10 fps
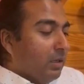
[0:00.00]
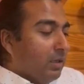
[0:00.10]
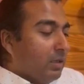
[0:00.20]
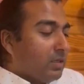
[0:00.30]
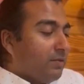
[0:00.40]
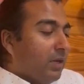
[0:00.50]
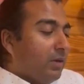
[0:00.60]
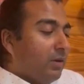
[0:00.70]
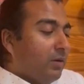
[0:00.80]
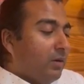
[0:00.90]
Thus have I
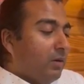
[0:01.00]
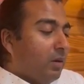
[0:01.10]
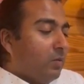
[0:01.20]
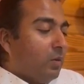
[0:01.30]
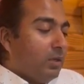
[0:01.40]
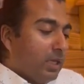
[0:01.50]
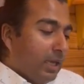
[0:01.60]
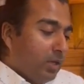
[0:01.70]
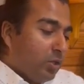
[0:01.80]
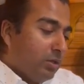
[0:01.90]
heard, on one
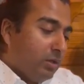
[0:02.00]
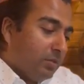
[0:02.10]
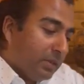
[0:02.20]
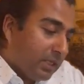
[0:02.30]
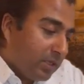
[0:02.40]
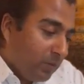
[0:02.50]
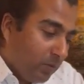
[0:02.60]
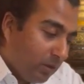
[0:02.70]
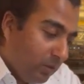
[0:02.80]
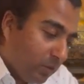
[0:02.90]
occasion the Blessed
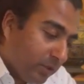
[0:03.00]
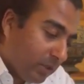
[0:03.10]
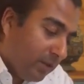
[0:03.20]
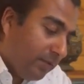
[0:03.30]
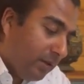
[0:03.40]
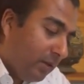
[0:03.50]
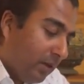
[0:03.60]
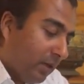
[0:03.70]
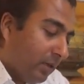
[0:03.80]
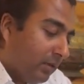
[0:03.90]
One was living
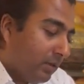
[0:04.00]
at